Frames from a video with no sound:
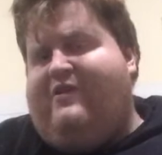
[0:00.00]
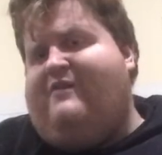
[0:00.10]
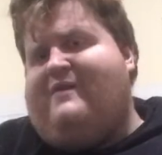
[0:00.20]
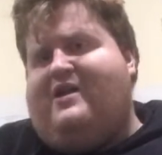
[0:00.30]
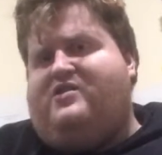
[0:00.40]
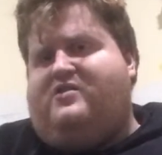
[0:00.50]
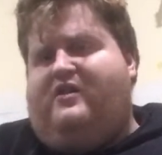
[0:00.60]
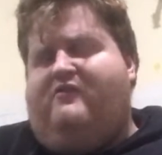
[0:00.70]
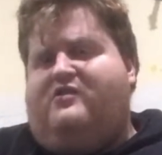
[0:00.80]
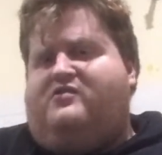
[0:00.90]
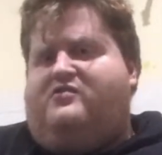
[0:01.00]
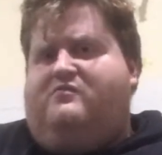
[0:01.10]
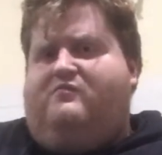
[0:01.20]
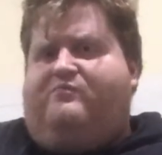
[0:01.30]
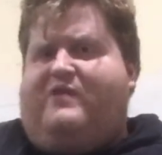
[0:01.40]
pretty much it was
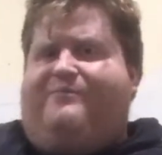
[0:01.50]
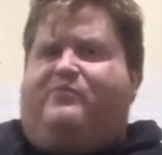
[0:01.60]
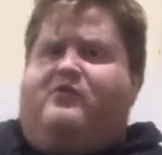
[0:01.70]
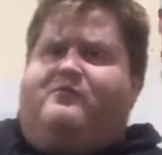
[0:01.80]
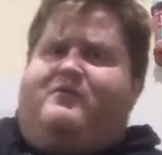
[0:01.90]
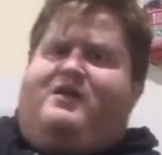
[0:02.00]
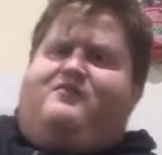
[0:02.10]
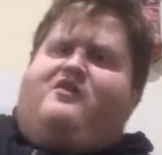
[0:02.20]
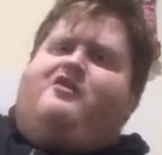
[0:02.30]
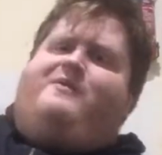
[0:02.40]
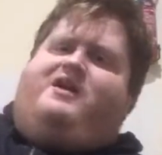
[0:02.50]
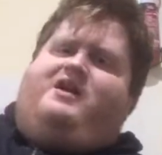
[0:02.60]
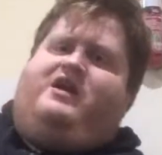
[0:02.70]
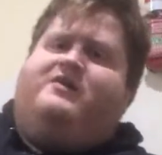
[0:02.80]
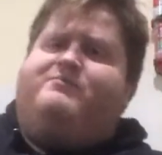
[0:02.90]
people in the very
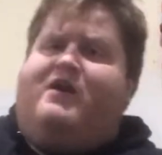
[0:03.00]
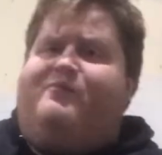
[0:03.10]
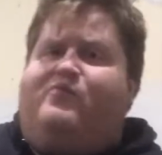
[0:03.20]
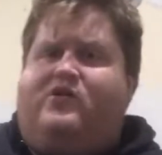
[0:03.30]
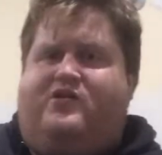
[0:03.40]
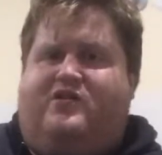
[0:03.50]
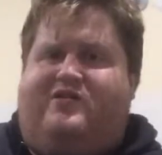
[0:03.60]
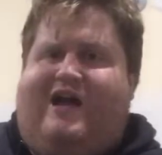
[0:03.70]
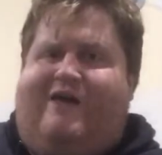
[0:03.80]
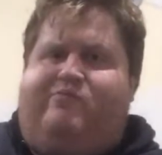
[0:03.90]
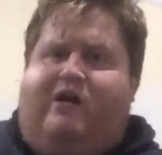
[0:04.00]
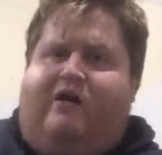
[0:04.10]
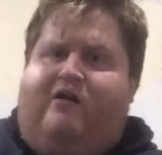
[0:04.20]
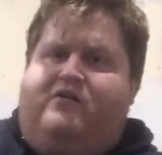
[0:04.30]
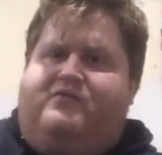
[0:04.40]
beginning. People used to
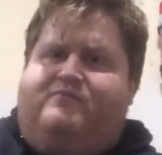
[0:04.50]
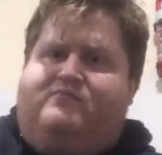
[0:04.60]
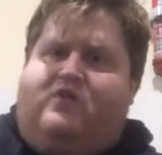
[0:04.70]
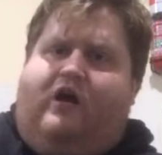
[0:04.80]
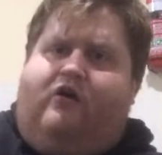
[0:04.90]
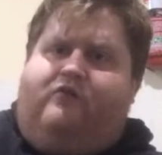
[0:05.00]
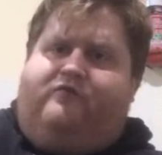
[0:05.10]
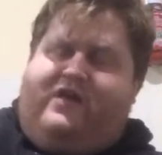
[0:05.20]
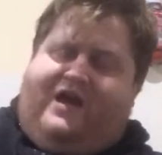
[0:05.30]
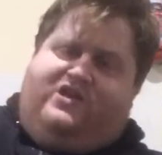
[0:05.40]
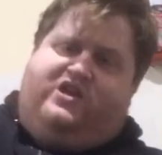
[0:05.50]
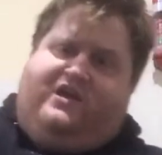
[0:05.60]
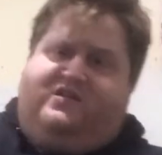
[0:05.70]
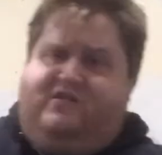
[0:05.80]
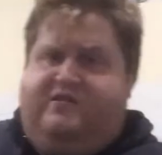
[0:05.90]
upload old
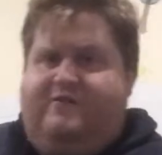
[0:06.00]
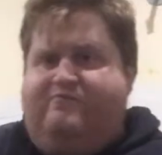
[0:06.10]
VHS